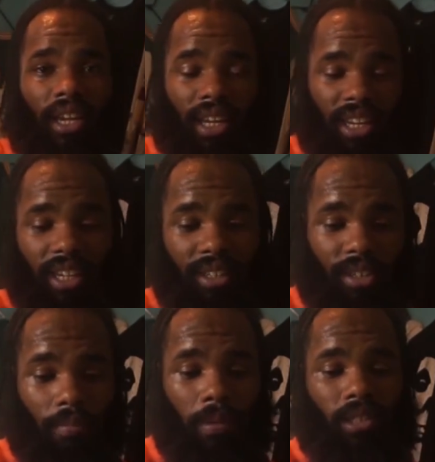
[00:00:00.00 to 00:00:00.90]
and
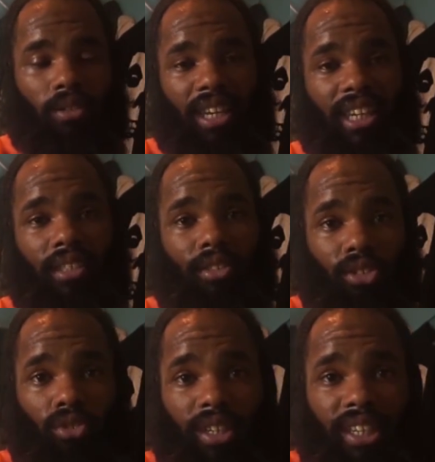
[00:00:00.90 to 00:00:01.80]
your muscle gains, your
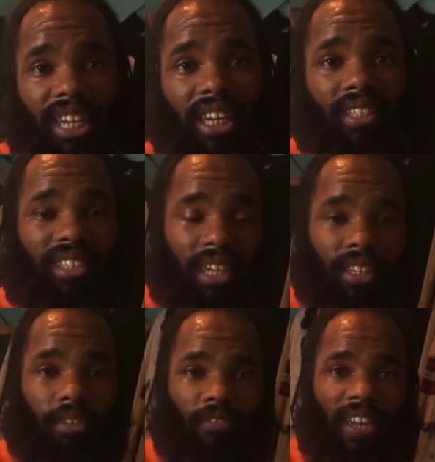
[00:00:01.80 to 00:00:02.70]
strength gains,
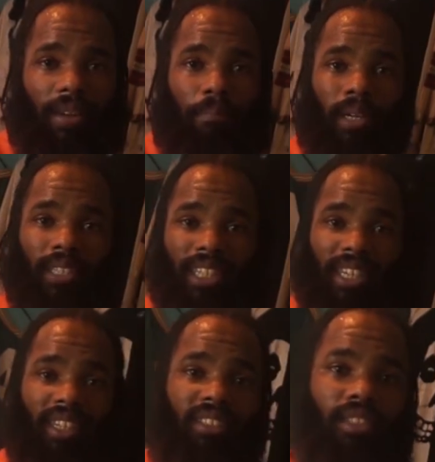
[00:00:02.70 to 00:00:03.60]
and your fat burning
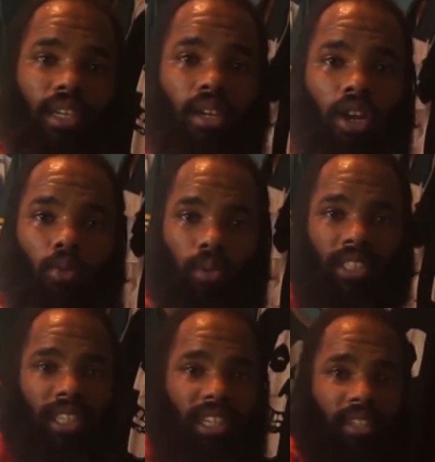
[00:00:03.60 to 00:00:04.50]
gains.
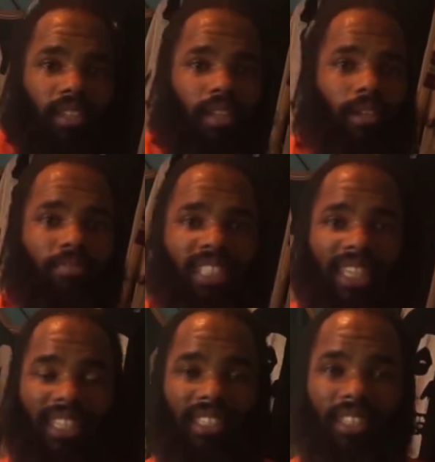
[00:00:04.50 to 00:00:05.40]
Once again, I'm
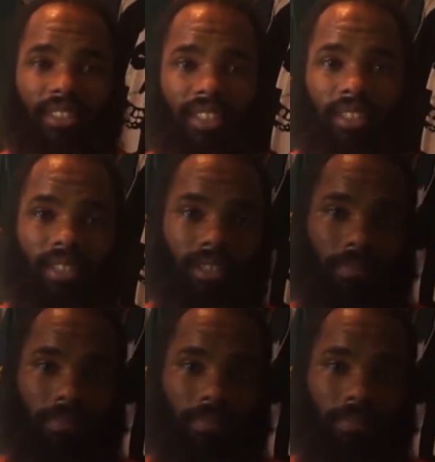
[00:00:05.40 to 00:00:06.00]
Jackie Terry.